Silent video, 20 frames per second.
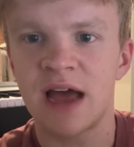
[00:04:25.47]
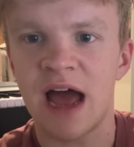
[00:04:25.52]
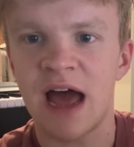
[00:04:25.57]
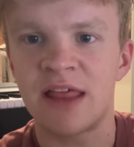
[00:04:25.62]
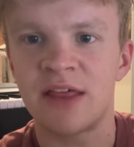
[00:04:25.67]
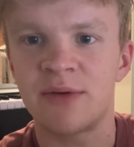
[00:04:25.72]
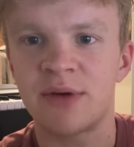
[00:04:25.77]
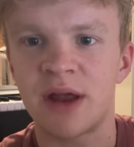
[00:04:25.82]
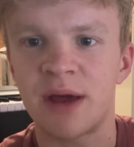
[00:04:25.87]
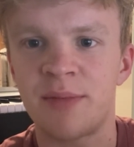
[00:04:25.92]

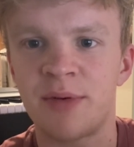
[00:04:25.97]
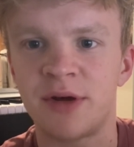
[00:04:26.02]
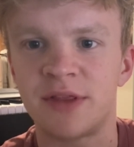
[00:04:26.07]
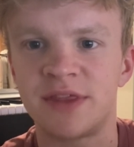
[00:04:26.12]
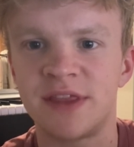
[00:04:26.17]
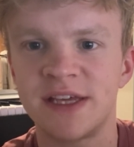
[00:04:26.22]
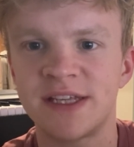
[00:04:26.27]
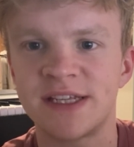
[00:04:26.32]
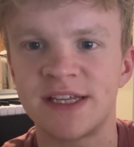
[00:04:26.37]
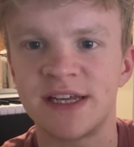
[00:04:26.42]
And then when I
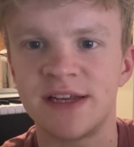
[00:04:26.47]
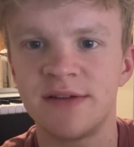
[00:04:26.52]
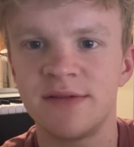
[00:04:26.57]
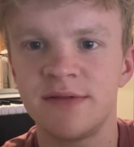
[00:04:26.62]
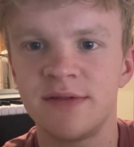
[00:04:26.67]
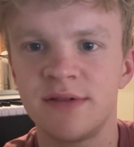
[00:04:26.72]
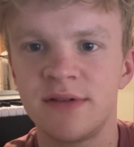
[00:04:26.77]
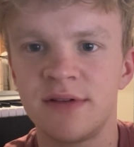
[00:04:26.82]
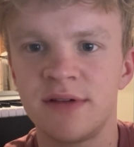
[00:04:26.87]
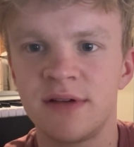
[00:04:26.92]
put this in,
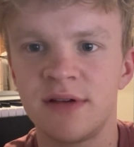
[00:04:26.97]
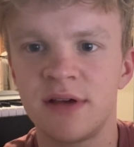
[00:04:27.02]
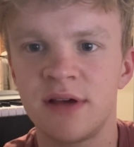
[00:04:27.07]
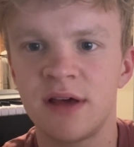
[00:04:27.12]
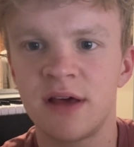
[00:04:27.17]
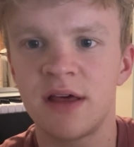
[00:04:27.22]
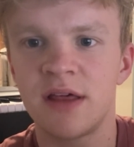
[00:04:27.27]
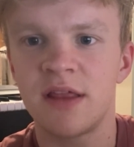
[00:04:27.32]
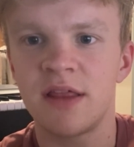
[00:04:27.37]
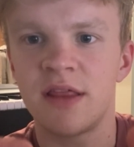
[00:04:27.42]

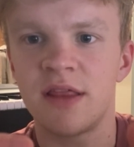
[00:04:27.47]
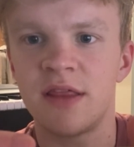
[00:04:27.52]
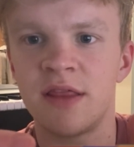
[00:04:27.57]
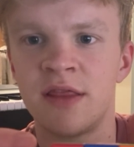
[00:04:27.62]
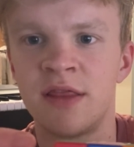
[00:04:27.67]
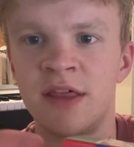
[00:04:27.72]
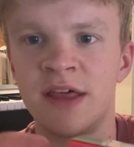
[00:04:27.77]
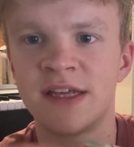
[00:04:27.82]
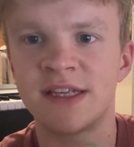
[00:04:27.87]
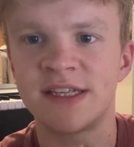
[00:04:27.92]

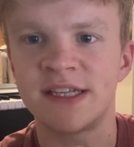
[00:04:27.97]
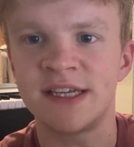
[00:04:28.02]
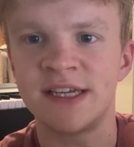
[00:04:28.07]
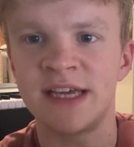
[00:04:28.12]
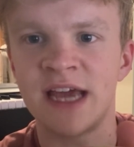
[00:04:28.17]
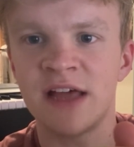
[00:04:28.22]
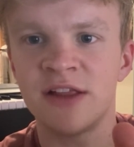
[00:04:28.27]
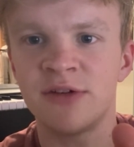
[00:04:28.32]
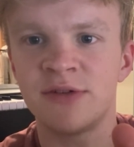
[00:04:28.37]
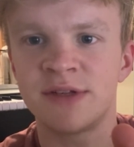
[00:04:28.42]
this
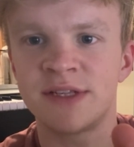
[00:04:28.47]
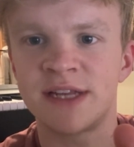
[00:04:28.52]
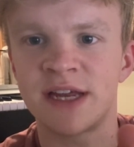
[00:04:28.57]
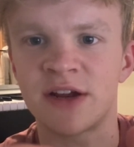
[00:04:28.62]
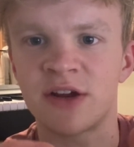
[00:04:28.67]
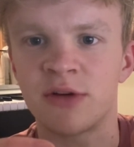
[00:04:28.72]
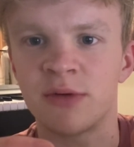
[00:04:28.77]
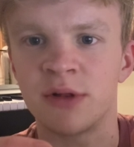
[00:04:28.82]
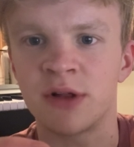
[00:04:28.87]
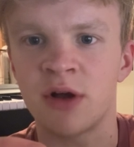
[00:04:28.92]
yellow
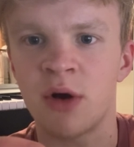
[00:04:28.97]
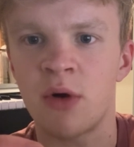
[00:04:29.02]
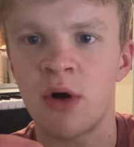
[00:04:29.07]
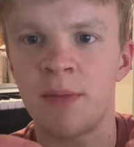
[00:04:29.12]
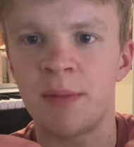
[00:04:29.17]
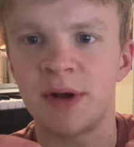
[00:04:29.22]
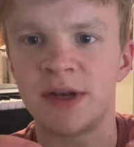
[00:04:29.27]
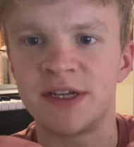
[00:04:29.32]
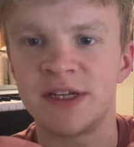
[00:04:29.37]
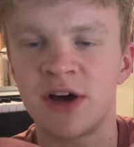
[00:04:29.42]
sticker will go
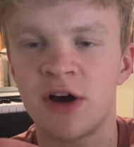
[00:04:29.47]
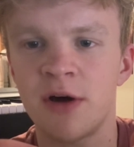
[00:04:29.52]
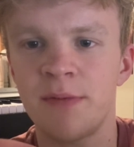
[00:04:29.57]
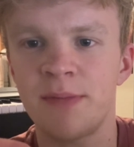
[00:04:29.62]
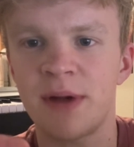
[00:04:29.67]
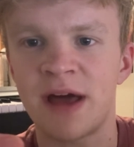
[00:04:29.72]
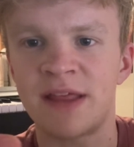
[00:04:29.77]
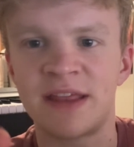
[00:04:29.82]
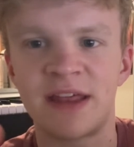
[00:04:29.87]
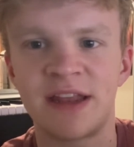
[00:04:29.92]
up on top,
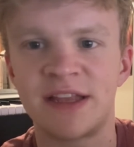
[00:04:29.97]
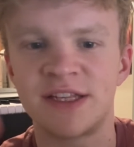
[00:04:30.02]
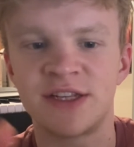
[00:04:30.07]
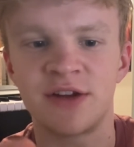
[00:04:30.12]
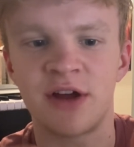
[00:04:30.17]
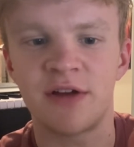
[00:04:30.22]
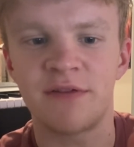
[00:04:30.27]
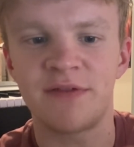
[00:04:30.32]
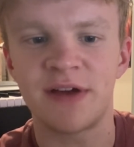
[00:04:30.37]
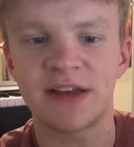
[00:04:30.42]
and then it's
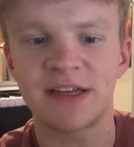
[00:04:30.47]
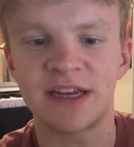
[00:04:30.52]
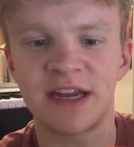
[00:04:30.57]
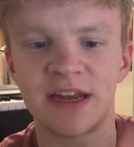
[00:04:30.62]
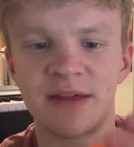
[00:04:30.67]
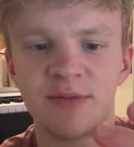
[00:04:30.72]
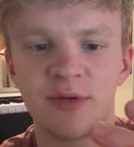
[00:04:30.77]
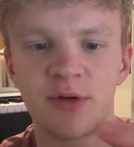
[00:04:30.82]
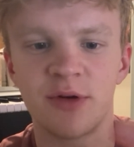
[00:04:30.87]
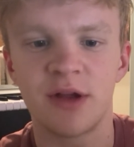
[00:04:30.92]
not affected
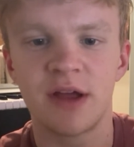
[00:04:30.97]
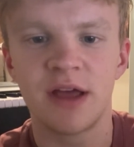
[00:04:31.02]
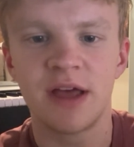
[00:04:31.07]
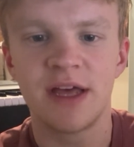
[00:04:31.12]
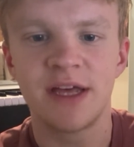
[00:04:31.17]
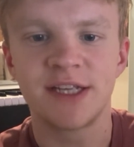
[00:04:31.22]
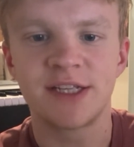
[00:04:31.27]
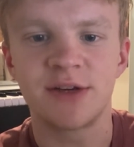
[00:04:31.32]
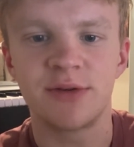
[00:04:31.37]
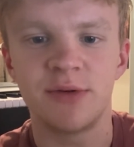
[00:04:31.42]
anymore.
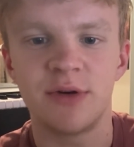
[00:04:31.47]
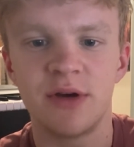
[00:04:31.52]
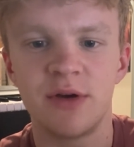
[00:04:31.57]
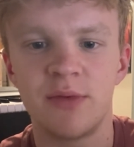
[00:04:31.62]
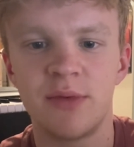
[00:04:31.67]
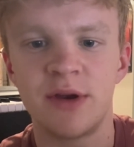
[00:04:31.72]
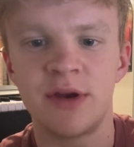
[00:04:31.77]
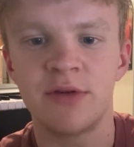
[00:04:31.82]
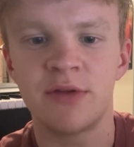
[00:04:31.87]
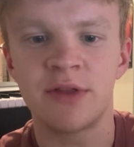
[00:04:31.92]
So
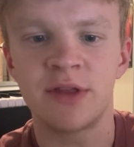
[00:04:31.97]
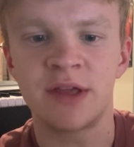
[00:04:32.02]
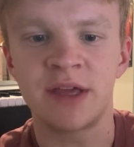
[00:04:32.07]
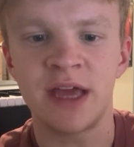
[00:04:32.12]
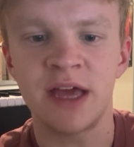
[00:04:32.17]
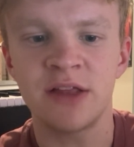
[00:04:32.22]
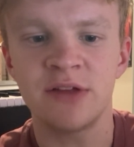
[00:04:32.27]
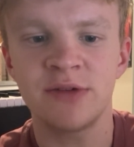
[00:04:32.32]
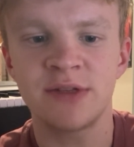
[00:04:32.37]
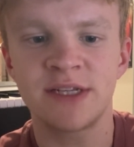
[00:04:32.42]
we know the
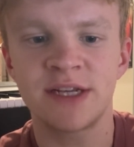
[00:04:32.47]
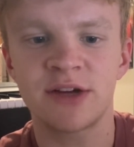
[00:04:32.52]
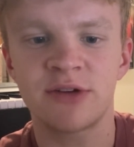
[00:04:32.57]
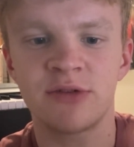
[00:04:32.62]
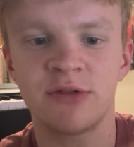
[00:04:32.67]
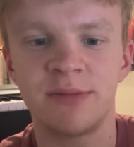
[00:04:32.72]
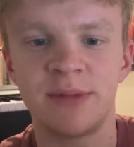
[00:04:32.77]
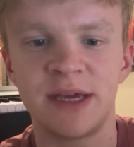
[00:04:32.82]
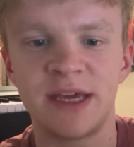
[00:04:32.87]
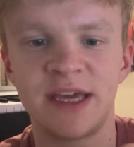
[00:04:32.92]
yellow
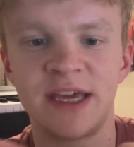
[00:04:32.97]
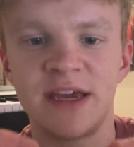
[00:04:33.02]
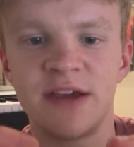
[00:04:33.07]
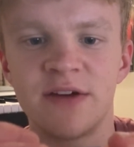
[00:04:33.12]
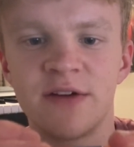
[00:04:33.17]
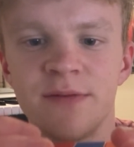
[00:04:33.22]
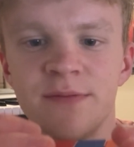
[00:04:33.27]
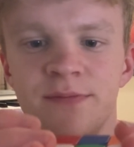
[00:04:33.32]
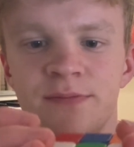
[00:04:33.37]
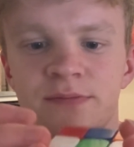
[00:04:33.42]
sticker will be
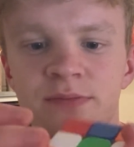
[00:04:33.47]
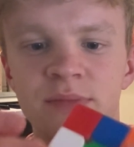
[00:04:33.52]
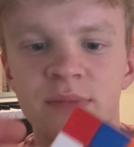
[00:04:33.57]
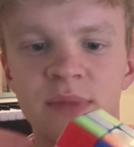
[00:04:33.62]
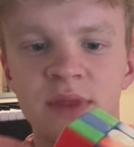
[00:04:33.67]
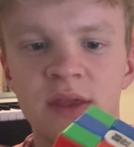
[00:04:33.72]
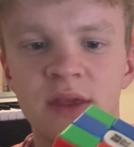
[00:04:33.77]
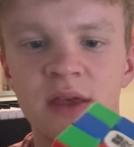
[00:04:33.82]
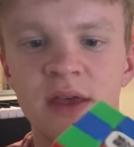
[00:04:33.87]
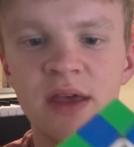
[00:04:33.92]
here.
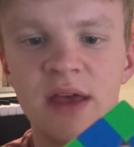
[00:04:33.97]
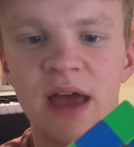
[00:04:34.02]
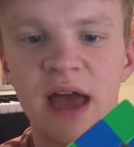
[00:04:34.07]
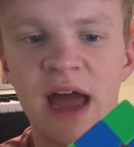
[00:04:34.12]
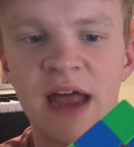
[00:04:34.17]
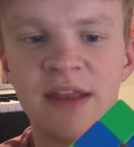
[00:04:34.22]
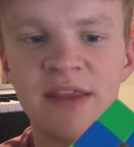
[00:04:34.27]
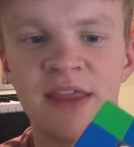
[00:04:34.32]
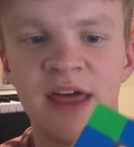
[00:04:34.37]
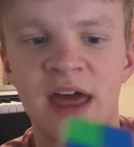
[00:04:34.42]

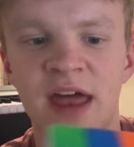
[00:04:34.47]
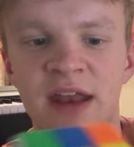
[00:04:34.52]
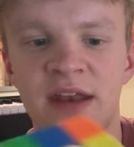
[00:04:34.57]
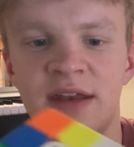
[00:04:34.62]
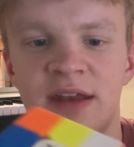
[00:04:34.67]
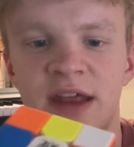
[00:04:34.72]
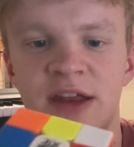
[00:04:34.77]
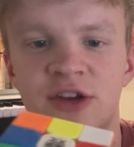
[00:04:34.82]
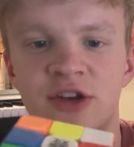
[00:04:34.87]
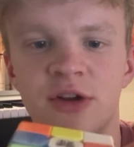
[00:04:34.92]
And
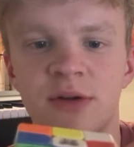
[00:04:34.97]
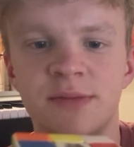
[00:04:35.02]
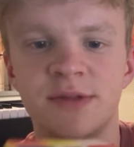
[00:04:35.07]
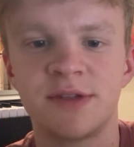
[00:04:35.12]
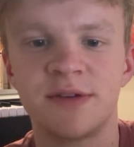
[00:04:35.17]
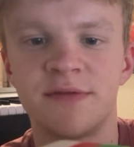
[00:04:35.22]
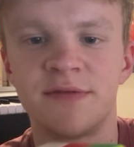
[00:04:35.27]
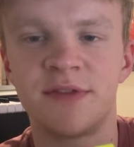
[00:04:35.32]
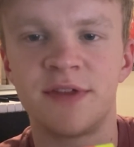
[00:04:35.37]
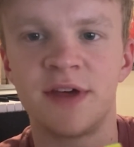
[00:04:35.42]
then in
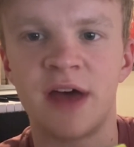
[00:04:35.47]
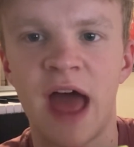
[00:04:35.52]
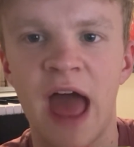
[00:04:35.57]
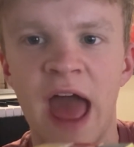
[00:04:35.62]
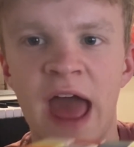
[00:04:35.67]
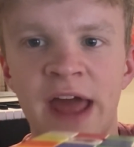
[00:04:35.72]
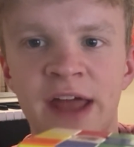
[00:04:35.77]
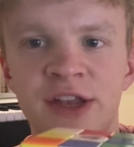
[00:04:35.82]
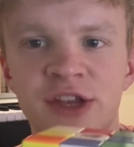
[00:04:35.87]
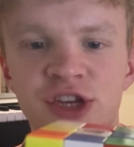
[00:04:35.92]
terms of the
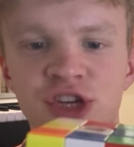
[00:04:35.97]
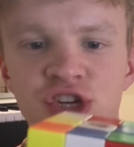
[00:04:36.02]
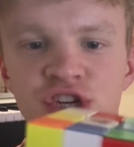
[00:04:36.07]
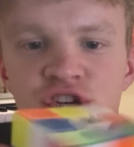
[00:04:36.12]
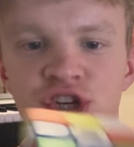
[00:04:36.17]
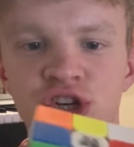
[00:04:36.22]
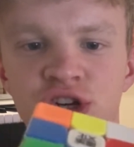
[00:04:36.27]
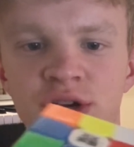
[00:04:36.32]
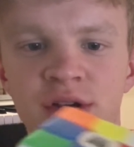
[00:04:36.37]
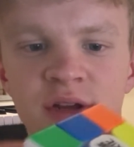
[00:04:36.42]

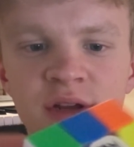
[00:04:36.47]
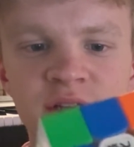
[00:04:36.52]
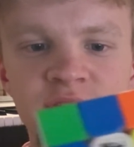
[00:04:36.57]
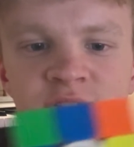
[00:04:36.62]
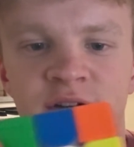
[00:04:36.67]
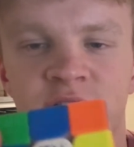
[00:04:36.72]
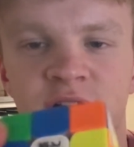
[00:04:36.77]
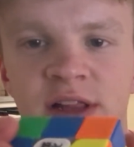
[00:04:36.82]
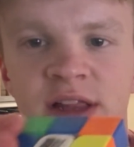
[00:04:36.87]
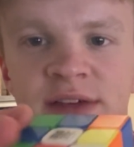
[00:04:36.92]
edge,
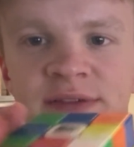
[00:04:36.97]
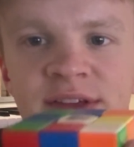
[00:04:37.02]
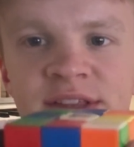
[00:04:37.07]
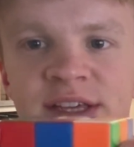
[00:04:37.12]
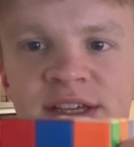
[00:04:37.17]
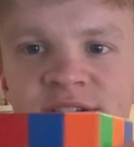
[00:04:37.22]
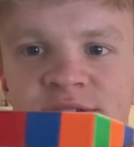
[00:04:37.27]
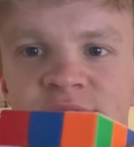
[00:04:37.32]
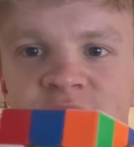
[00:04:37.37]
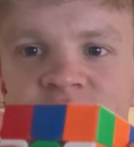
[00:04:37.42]
sorry, I'll leave it
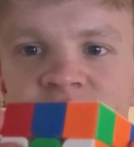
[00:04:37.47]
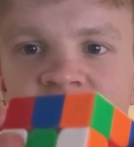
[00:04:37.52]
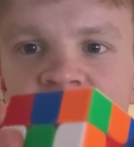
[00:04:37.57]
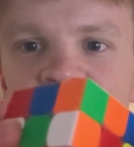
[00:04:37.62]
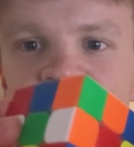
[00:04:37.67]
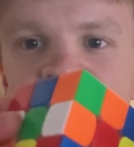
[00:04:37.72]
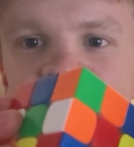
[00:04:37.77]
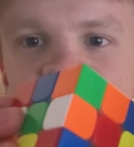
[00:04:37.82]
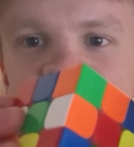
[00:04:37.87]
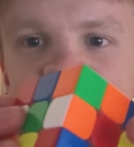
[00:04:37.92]
this way.
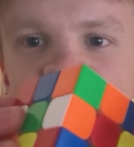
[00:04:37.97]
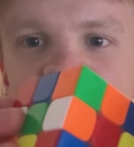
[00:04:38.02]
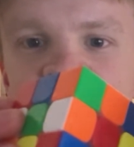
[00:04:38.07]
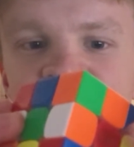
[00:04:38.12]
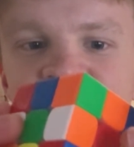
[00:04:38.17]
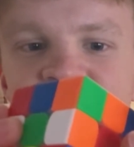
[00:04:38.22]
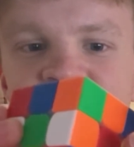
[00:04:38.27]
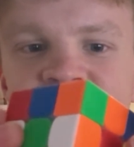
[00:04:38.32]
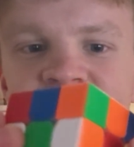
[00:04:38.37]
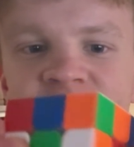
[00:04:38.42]
So the
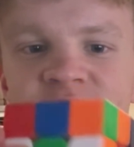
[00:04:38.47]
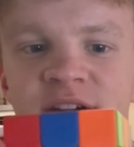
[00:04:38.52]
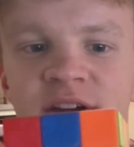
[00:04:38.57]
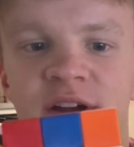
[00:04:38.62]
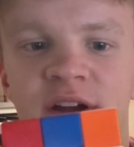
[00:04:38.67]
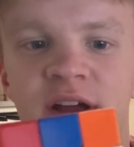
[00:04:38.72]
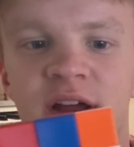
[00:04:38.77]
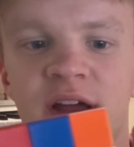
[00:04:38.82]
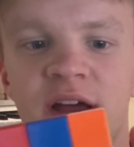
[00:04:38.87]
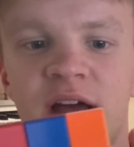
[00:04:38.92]
edge is
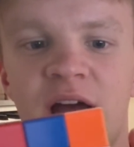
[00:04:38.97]
here.